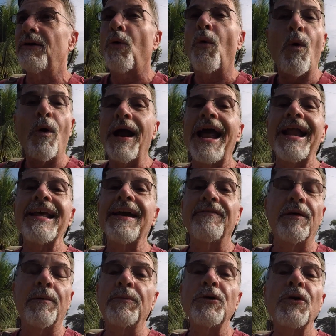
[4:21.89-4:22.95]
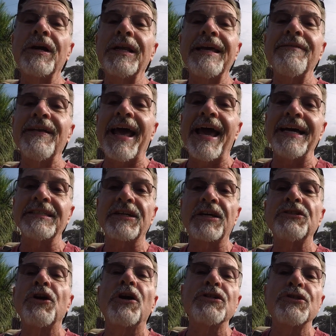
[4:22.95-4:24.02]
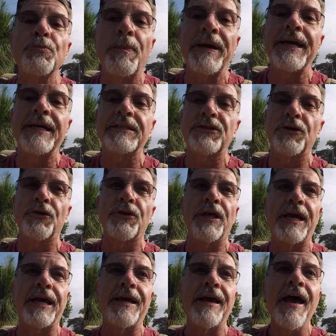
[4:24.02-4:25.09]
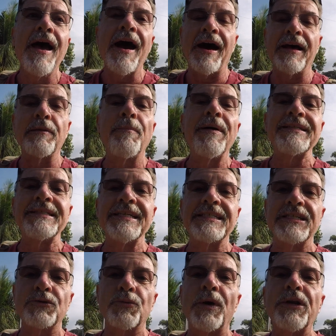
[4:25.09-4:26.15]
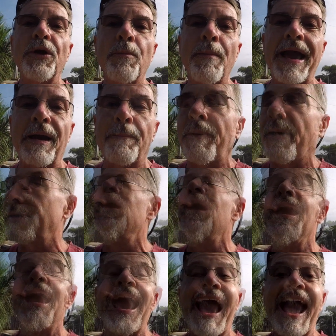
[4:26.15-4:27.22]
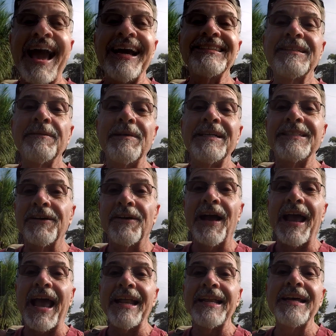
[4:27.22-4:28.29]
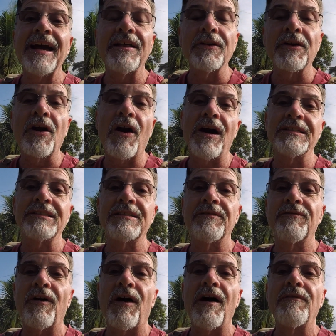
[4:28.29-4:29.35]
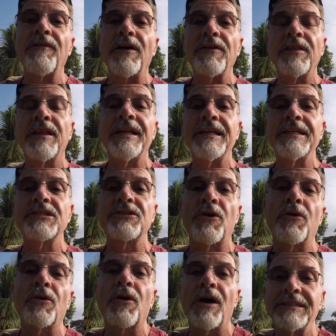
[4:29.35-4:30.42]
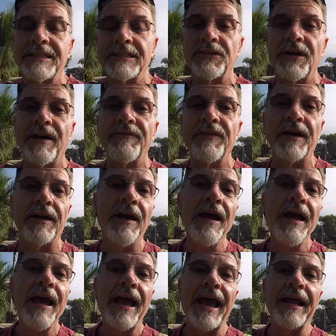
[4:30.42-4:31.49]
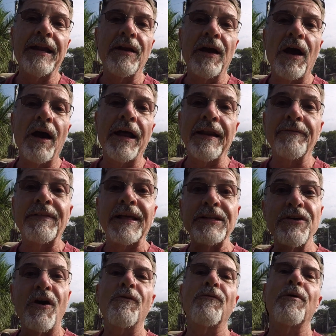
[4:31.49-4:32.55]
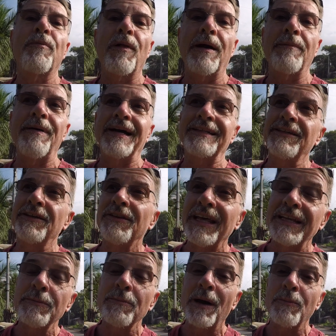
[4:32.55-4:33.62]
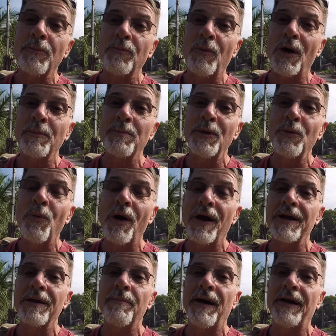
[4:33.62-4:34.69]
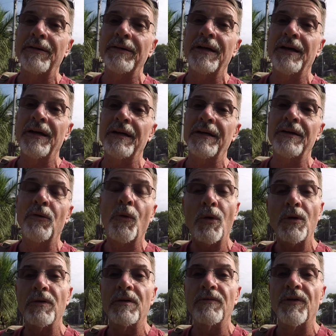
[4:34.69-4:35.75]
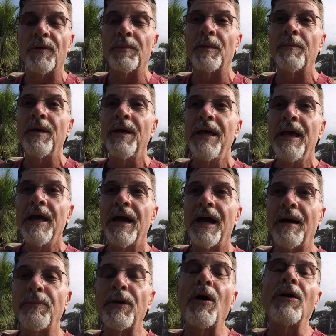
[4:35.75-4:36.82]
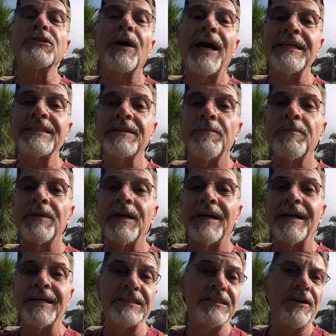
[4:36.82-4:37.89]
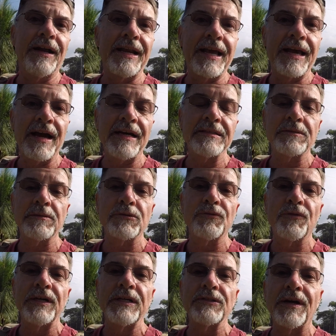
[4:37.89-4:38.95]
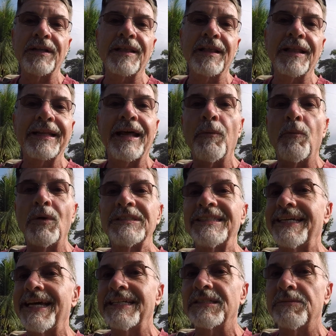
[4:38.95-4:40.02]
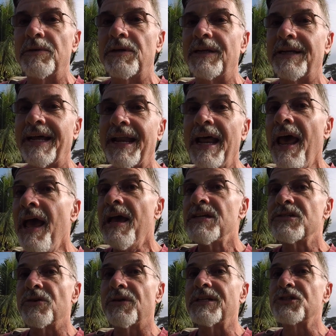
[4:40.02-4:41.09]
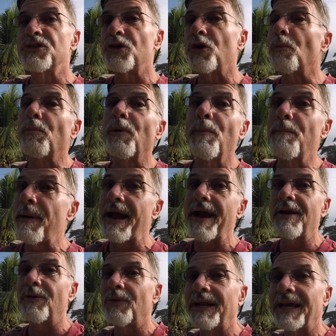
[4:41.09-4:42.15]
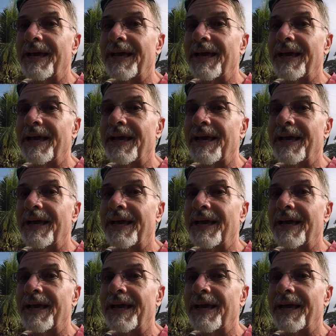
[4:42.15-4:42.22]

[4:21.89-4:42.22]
or any of them, you can even ask, but you can speak to the businesses when you make a purchase. Ask them, is there any other costs involved other than this total cost that you have here? And if they don't reply back to you, then you might want to be worried about ordering from them. But also ask them, is there any customs fees or anything like that? And what's the estimate on that, so that you're prepared when it